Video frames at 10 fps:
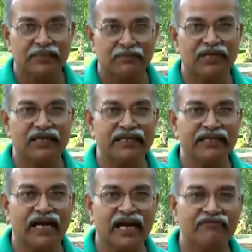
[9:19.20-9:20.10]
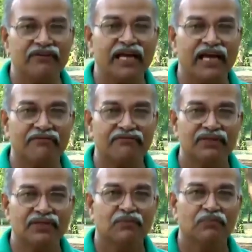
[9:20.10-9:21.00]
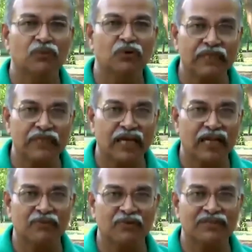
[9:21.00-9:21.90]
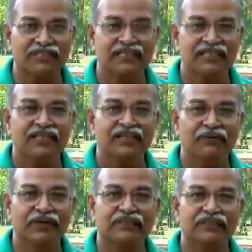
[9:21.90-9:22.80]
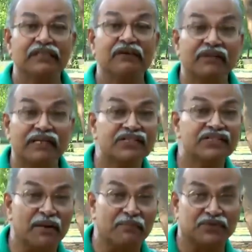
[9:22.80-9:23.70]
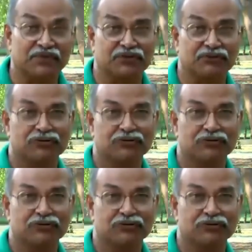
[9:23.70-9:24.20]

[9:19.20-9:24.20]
Similarly, I will have more cardboards with different shapes.